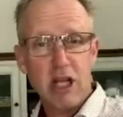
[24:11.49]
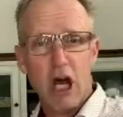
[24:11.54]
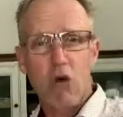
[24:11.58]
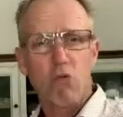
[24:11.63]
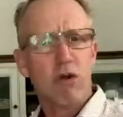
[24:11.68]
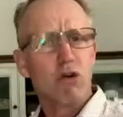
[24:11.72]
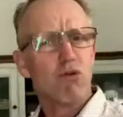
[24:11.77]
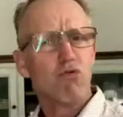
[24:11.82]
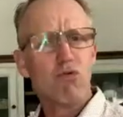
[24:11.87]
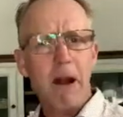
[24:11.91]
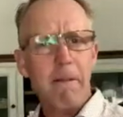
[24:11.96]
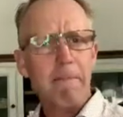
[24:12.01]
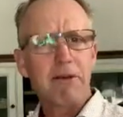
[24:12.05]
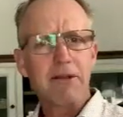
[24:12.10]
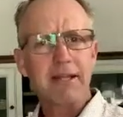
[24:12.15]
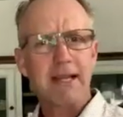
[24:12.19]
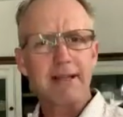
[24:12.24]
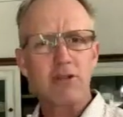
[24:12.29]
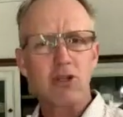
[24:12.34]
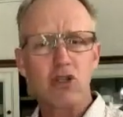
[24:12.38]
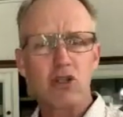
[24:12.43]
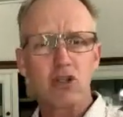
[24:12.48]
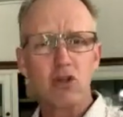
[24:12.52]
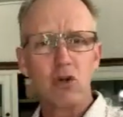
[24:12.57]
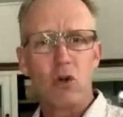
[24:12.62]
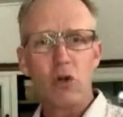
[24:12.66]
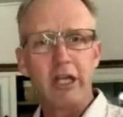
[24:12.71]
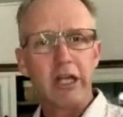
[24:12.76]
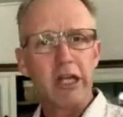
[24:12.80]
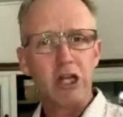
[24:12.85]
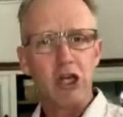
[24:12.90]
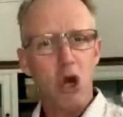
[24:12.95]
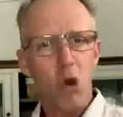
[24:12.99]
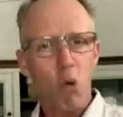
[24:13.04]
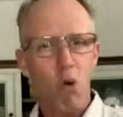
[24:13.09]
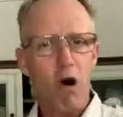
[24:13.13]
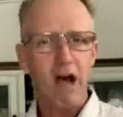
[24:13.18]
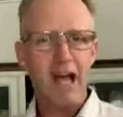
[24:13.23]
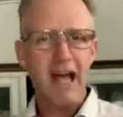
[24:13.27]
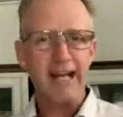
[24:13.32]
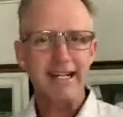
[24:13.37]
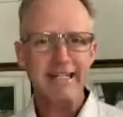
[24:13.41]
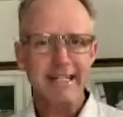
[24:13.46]
I would represent the school. And you know
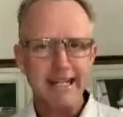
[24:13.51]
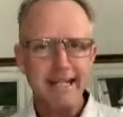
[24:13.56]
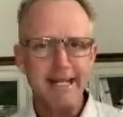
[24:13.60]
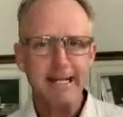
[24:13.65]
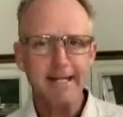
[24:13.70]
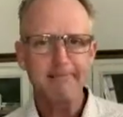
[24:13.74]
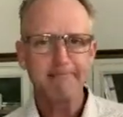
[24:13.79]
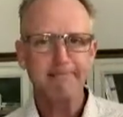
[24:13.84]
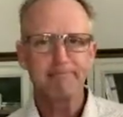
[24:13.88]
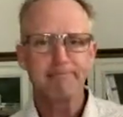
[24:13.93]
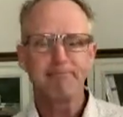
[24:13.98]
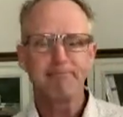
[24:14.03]
why I did it?